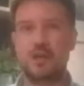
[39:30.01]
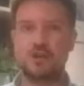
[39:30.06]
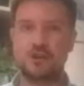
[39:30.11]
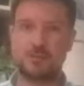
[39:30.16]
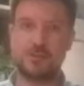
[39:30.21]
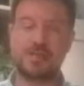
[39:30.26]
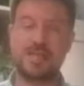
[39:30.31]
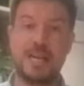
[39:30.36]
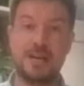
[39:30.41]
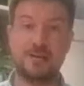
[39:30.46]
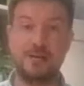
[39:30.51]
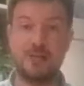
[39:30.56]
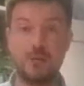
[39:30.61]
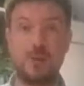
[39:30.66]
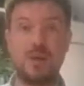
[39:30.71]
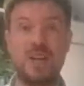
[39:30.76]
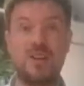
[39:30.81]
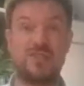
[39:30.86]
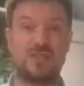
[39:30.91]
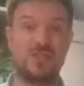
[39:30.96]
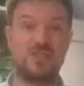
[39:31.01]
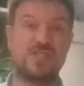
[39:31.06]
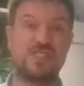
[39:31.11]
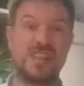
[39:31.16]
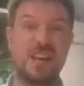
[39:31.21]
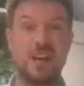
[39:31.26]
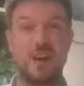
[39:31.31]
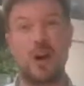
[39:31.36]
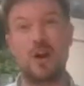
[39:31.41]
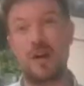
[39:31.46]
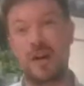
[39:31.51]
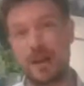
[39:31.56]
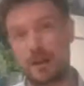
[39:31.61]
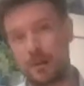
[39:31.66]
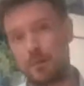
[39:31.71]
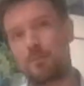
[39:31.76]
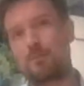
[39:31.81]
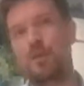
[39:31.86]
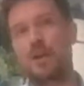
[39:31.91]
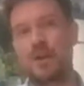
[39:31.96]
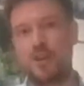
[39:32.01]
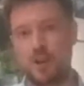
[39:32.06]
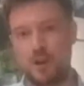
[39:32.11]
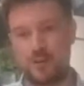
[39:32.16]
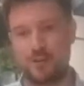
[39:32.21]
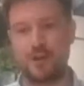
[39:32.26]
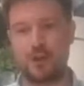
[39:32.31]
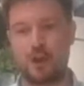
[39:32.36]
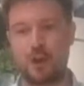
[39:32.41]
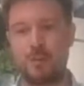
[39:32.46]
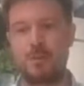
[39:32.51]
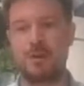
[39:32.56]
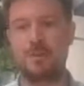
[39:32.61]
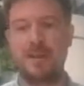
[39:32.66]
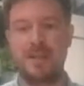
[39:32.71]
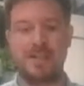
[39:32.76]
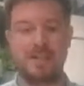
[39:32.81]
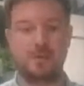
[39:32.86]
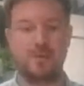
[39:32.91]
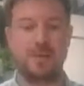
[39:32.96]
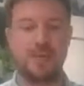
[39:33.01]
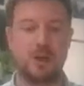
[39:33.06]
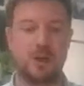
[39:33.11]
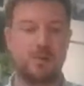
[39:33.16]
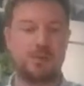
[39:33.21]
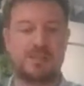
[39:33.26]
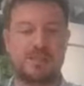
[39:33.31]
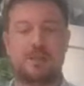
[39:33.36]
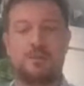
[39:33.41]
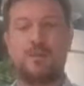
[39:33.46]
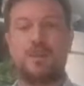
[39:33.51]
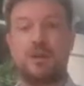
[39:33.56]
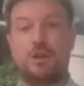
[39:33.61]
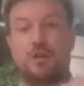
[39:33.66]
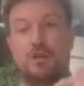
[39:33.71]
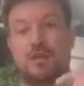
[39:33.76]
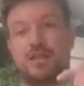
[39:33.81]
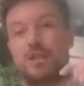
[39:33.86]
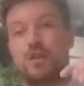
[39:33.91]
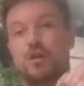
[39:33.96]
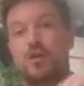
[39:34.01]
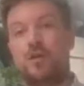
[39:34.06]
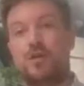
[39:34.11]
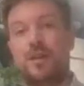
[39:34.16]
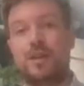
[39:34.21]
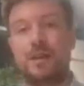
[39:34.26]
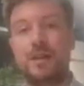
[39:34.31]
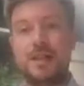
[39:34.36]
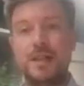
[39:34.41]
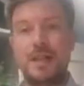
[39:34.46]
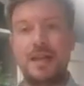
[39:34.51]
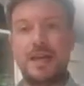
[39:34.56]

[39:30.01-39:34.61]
Sometimes you will have to just say, all right, put it in the oven for a couple of minutes, and when it cooks in the oven,